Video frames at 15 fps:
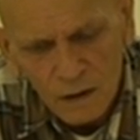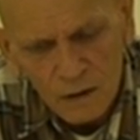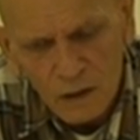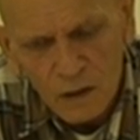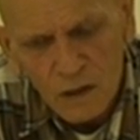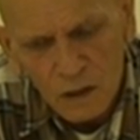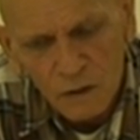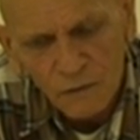
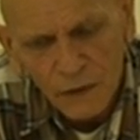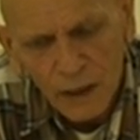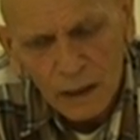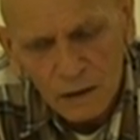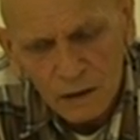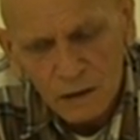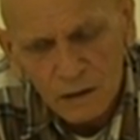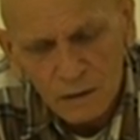Just the
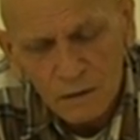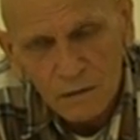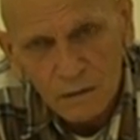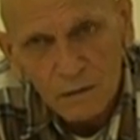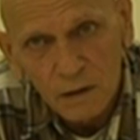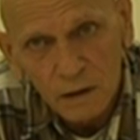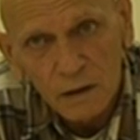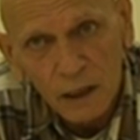fact
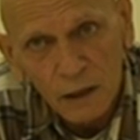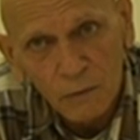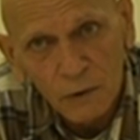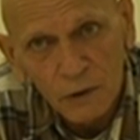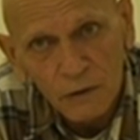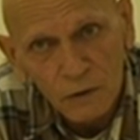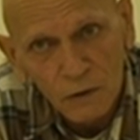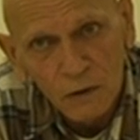that they
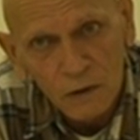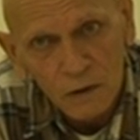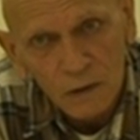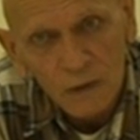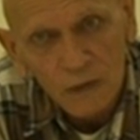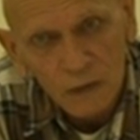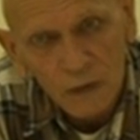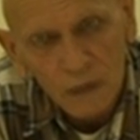were wrong.
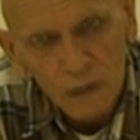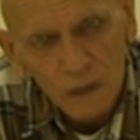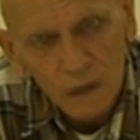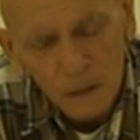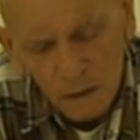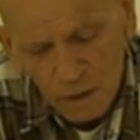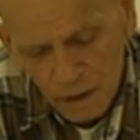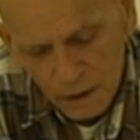
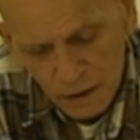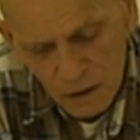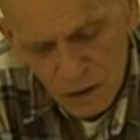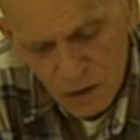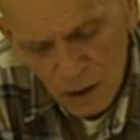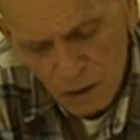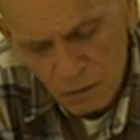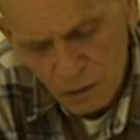
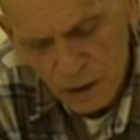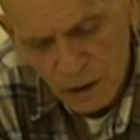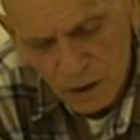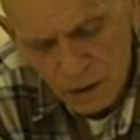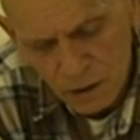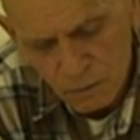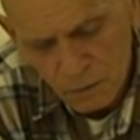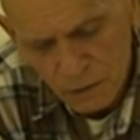So
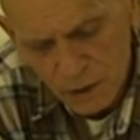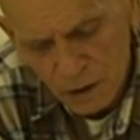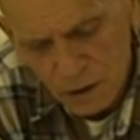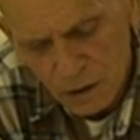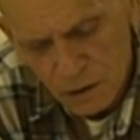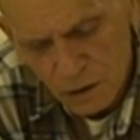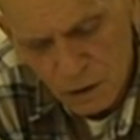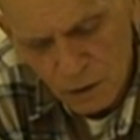we
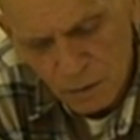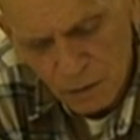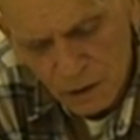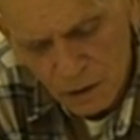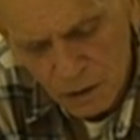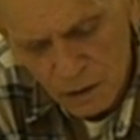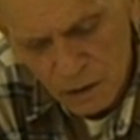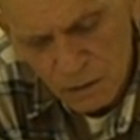
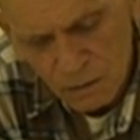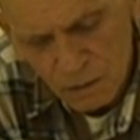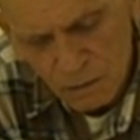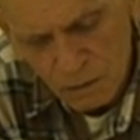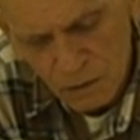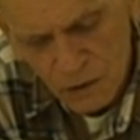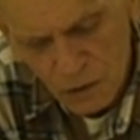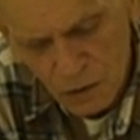determined,
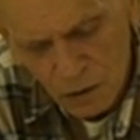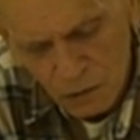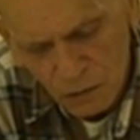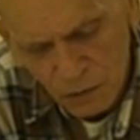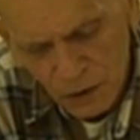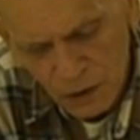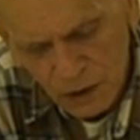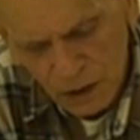we sort of
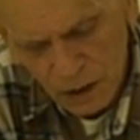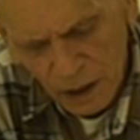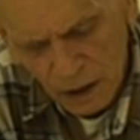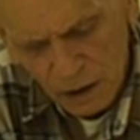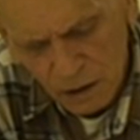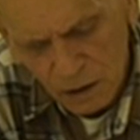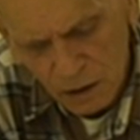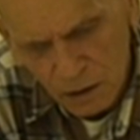worked it
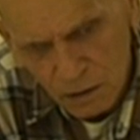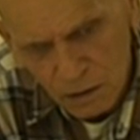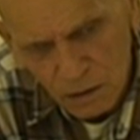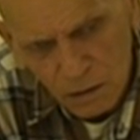out that